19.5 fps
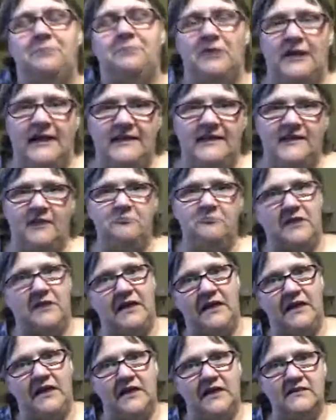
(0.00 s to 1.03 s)
planting
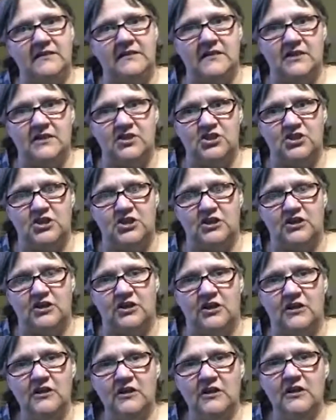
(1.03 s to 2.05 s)
beans this
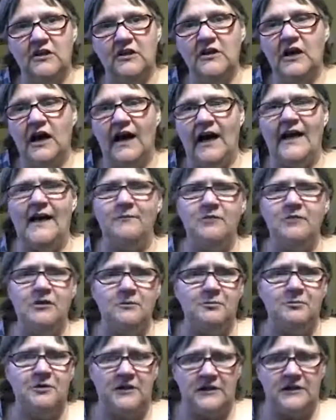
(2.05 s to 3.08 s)
year. I am going to
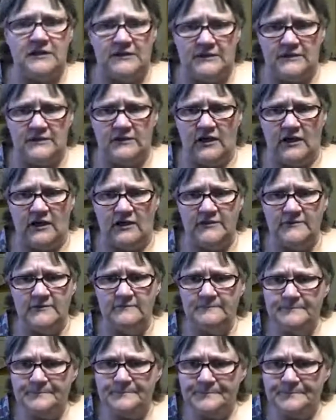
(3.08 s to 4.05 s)
put in a little garden.